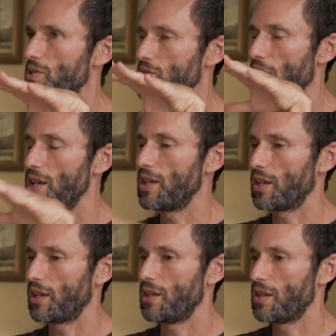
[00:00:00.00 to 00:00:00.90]

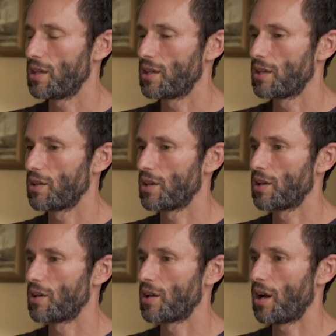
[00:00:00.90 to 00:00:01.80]
sending,
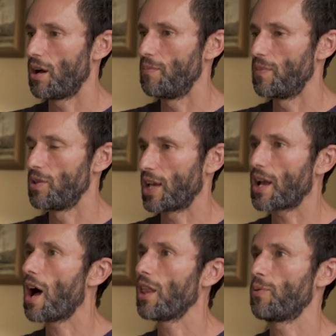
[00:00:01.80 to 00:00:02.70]
um, like
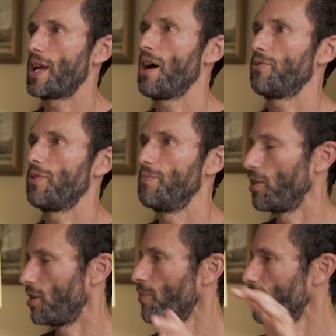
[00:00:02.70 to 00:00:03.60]
hollowing out the
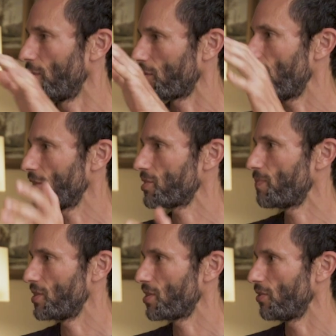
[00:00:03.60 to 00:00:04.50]
middle and upper middle class,
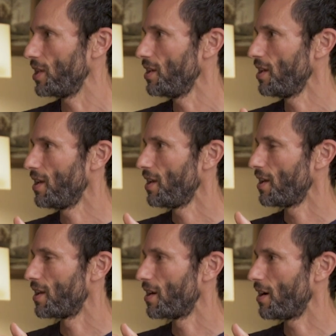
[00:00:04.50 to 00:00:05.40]
basically,
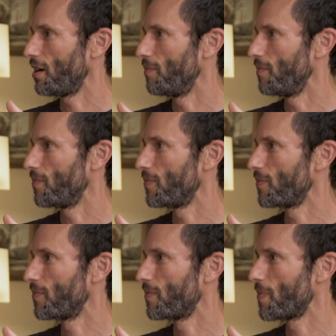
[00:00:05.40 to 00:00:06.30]
um,
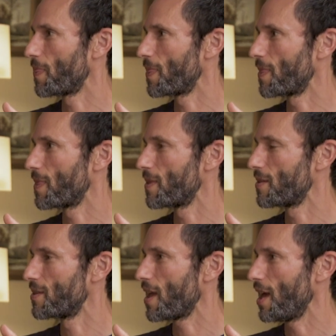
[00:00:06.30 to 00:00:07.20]

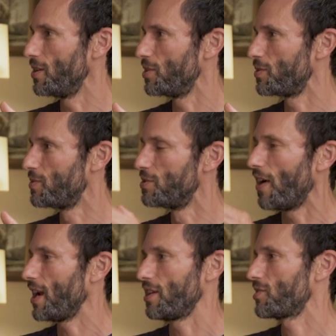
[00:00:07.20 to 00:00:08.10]
and
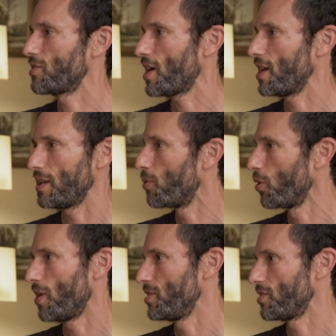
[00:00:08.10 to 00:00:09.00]
dividing society,
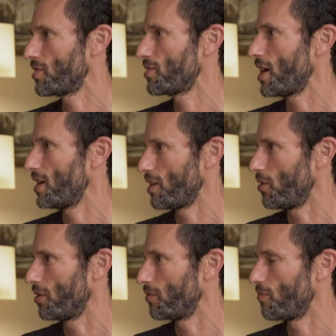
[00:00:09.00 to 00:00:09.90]
polarizing society
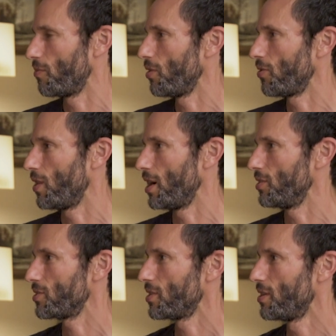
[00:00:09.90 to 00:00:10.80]
along wealth
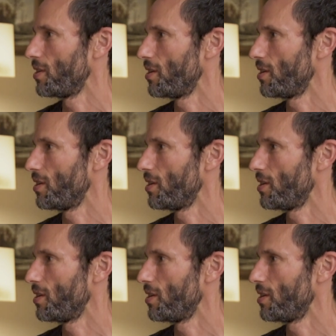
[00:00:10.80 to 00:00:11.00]
lines.